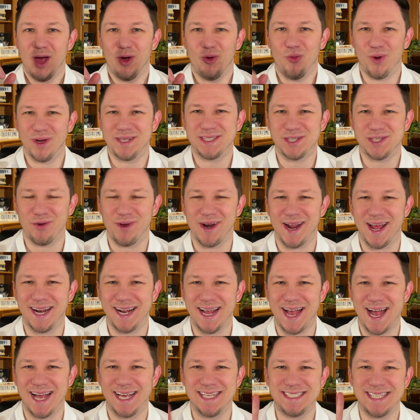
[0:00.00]
What's going on,
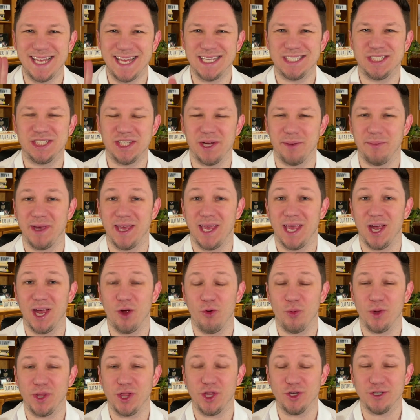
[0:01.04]
guys? It's Jimmy here
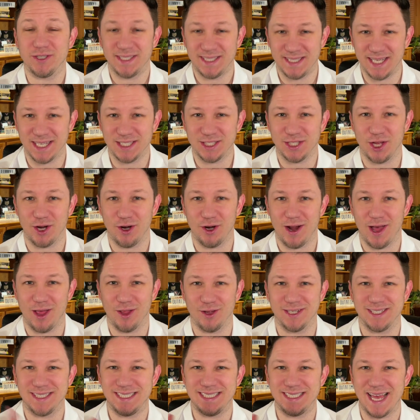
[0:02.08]
with your
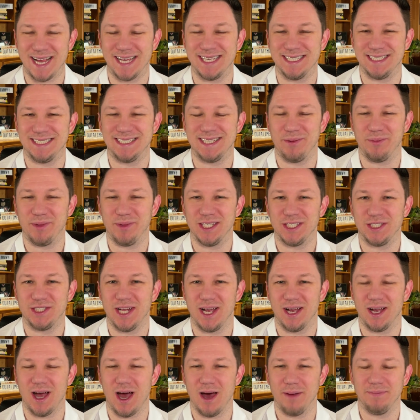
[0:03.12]
$600 second stimulus
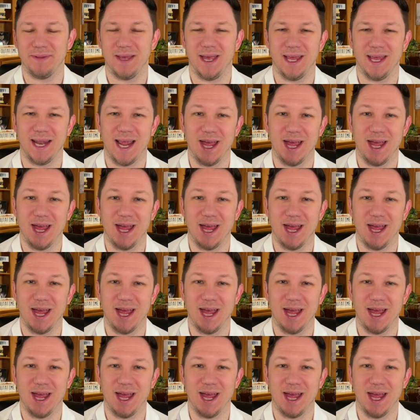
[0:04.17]
check update